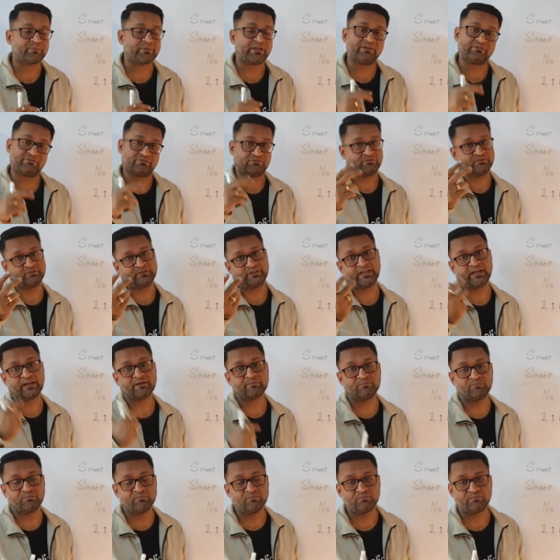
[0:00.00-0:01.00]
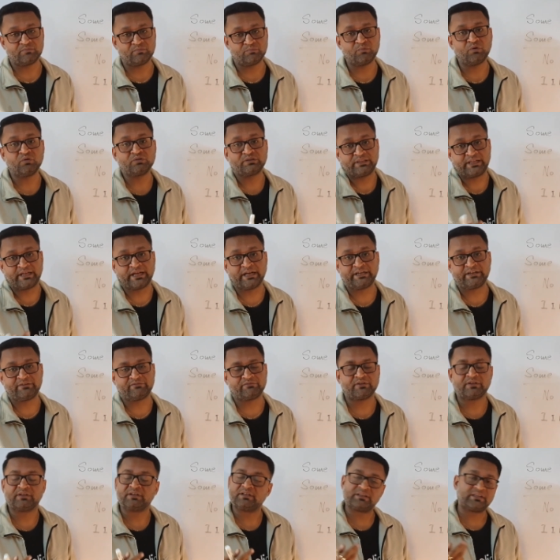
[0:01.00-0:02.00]
If they are both
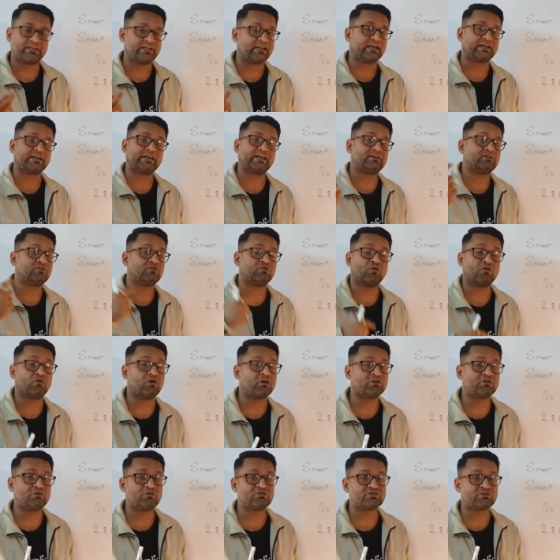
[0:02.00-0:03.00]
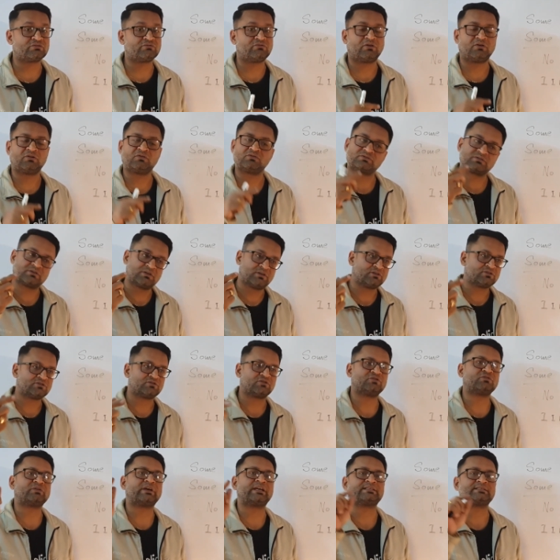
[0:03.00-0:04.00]
negative, then again no conclusion follows. So
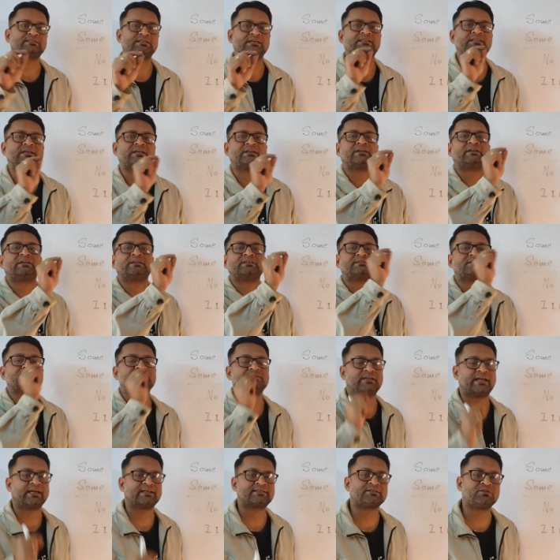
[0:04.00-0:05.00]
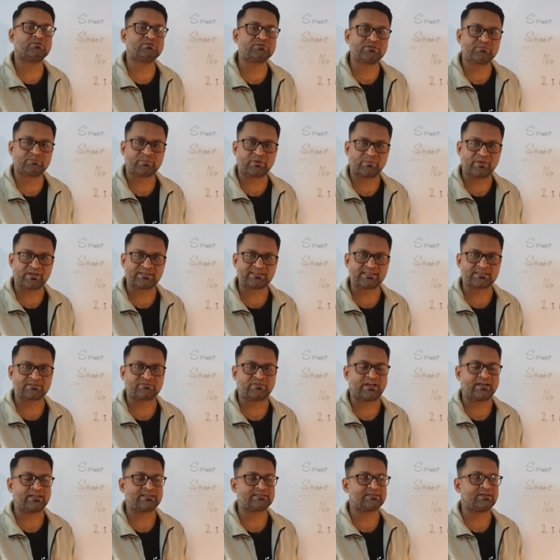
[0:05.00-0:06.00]
you can say that it is exclusive premises
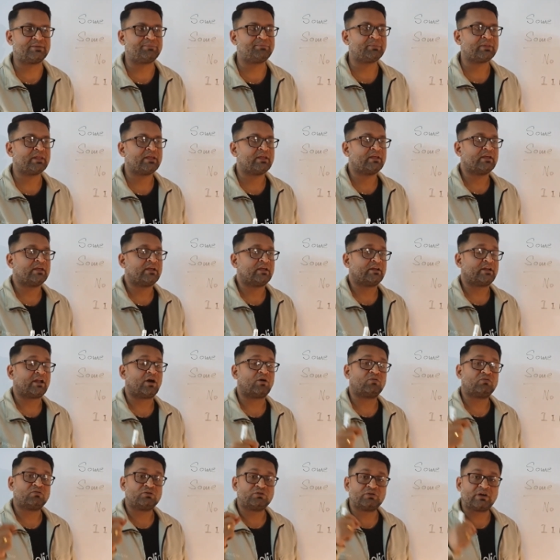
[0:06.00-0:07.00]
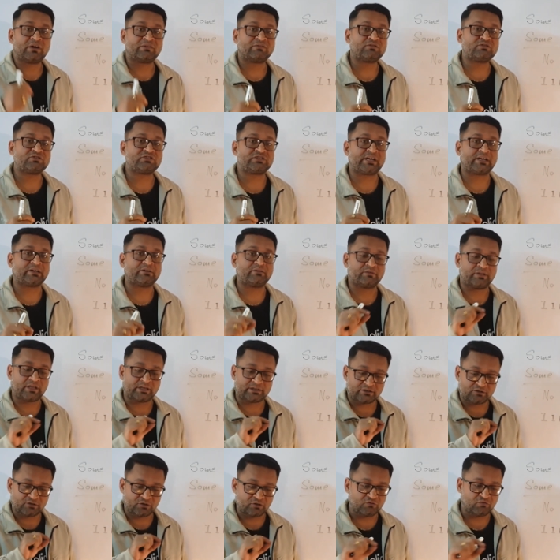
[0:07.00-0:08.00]
fallacy. Now you have to check
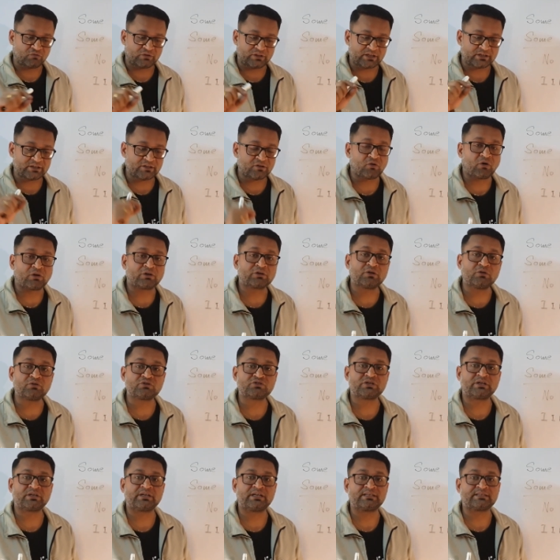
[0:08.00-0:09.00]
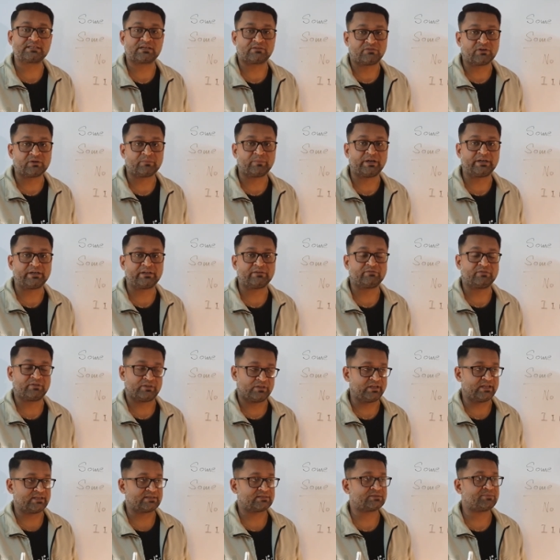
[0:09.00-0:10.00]
that whether the conclusion is affirmative.
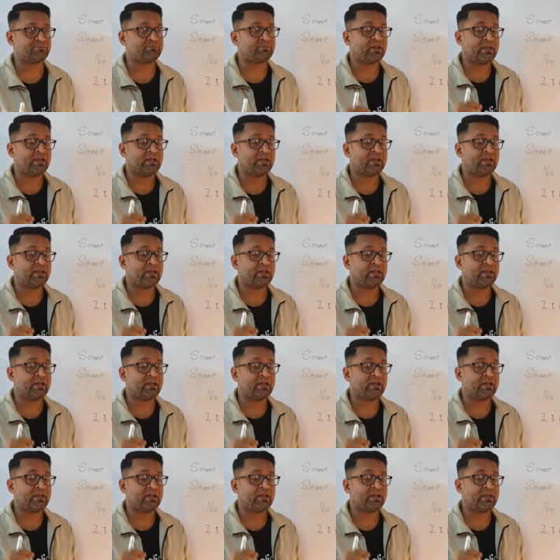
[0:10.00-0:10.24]
Yes.